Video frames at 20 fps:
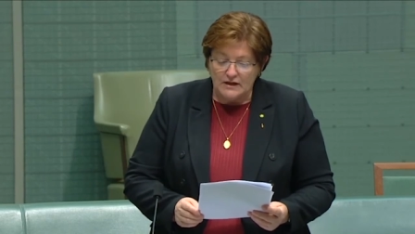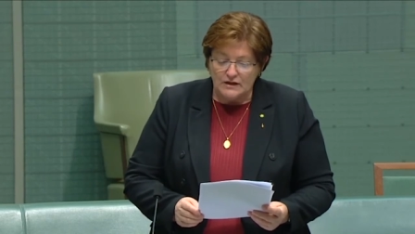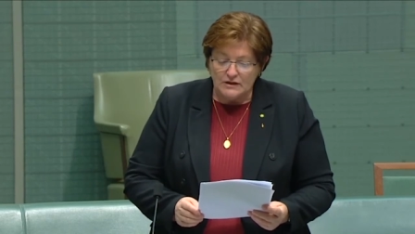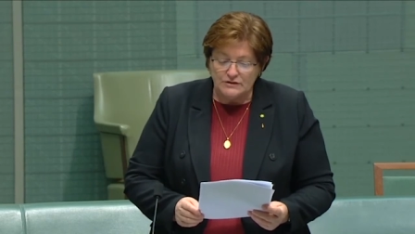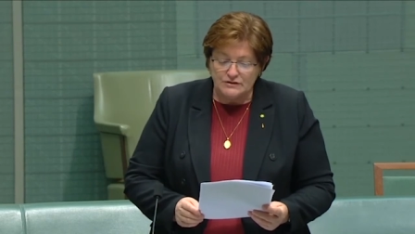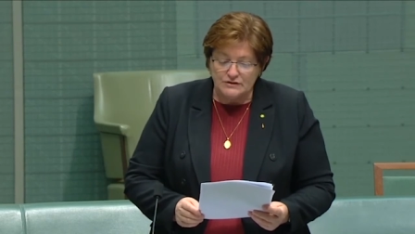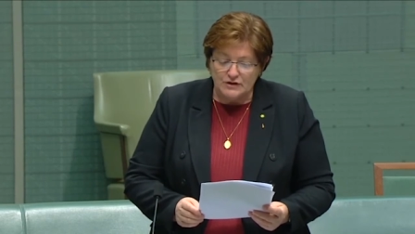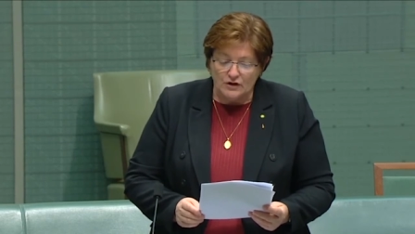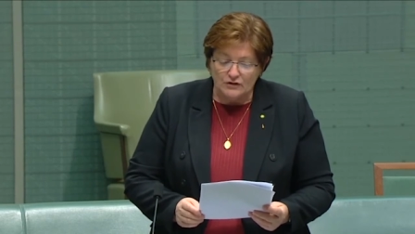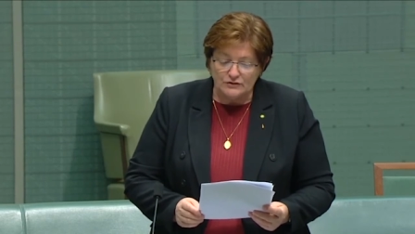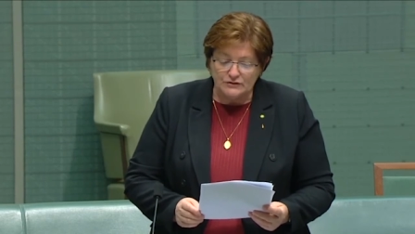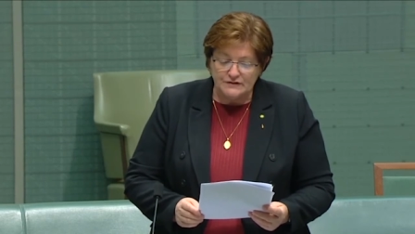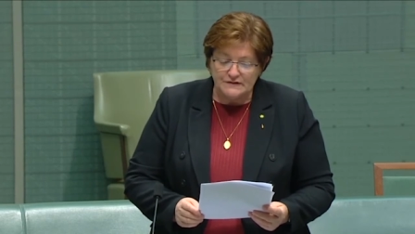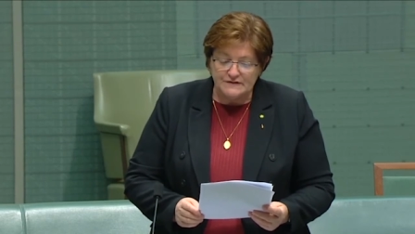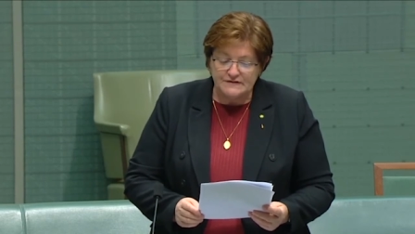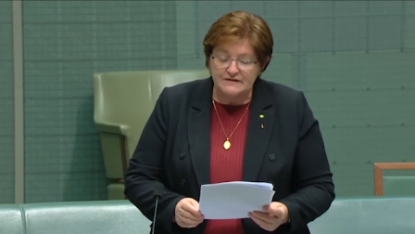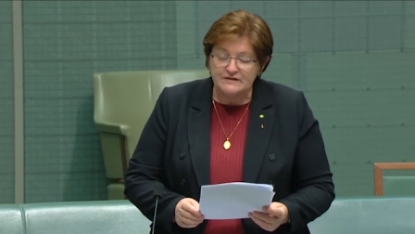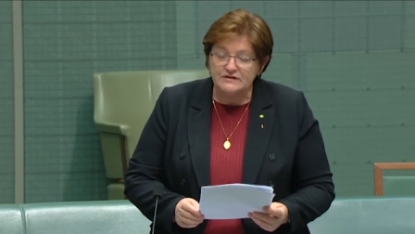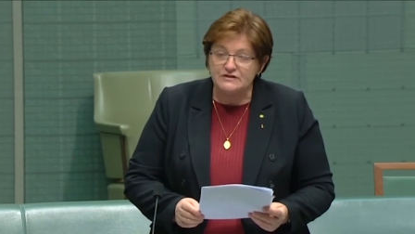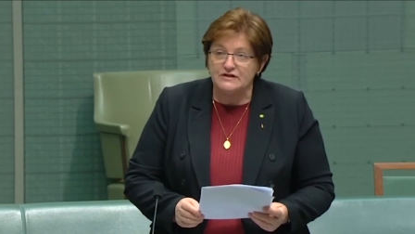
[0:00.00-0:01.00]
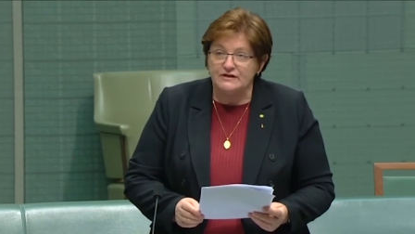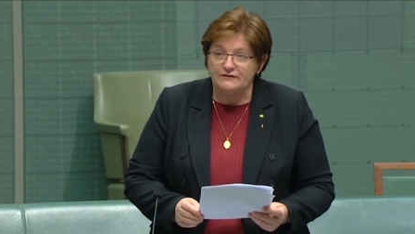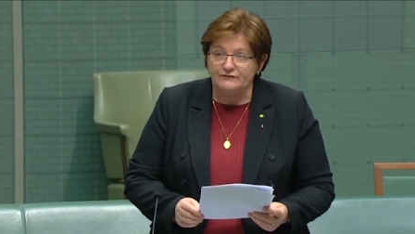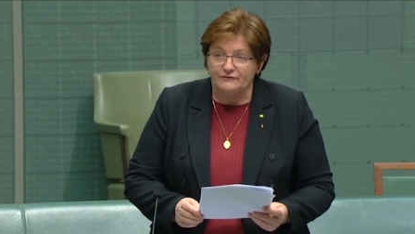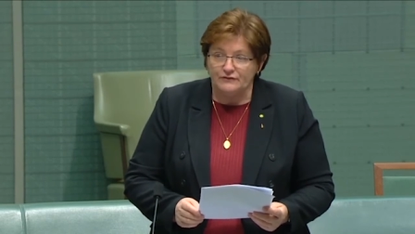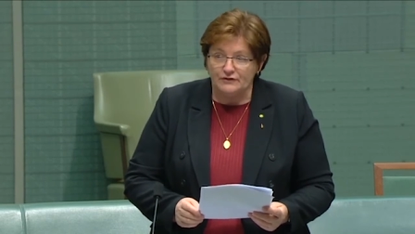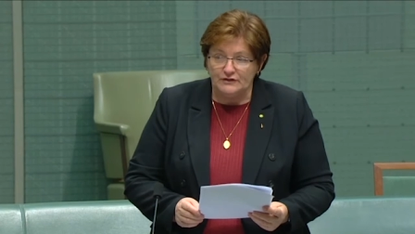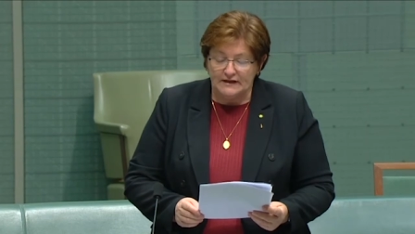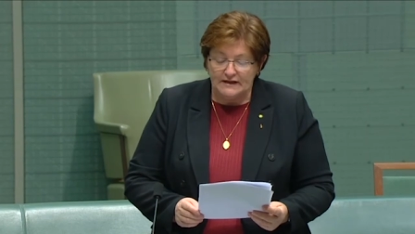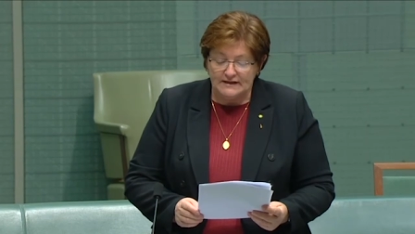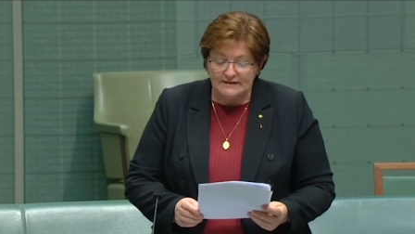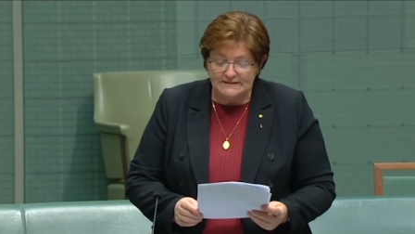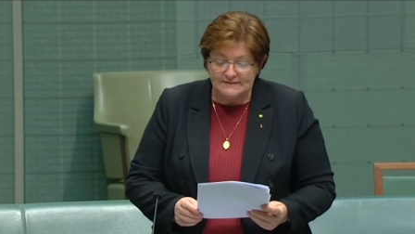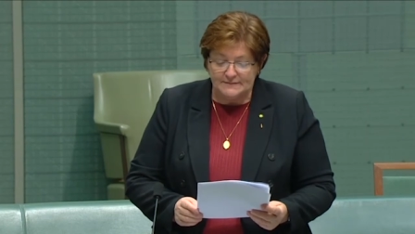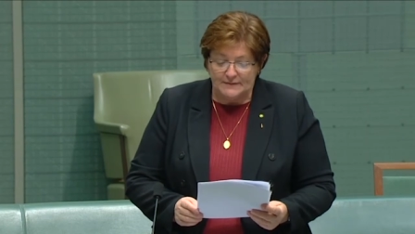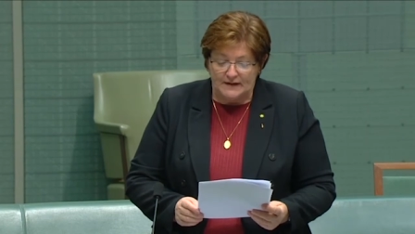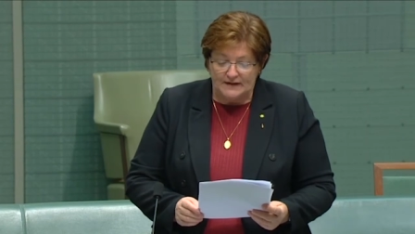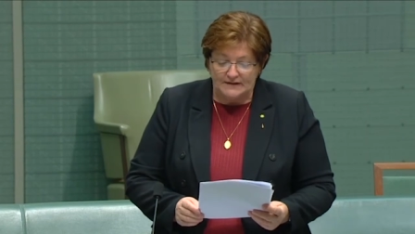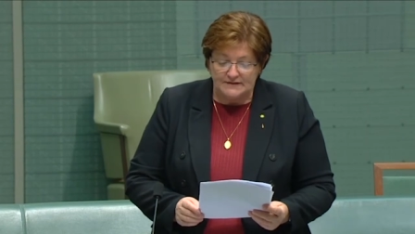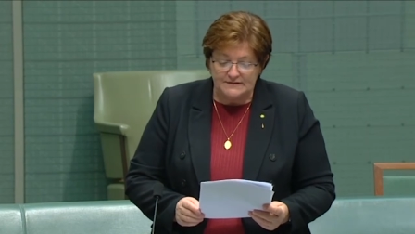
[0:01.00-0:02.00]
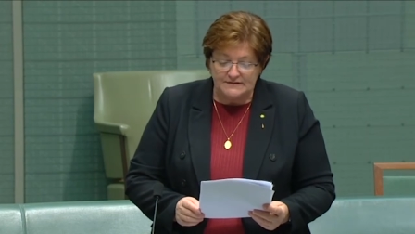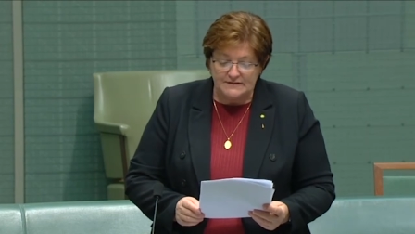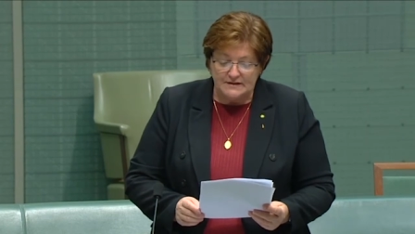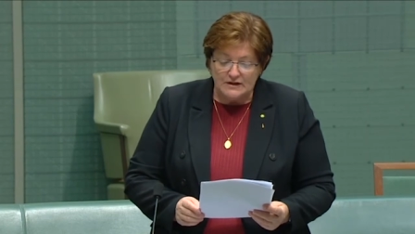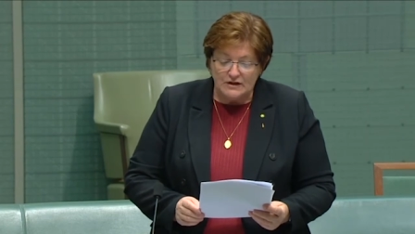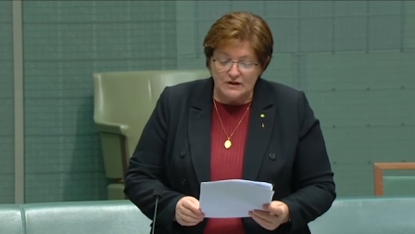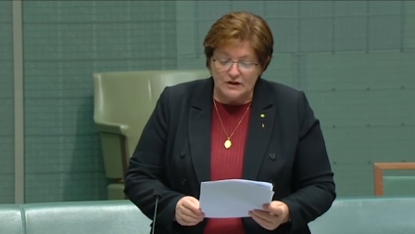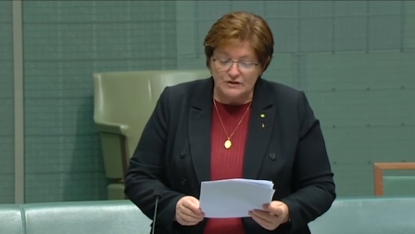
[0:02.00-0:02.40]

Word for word: who told us that she fully expects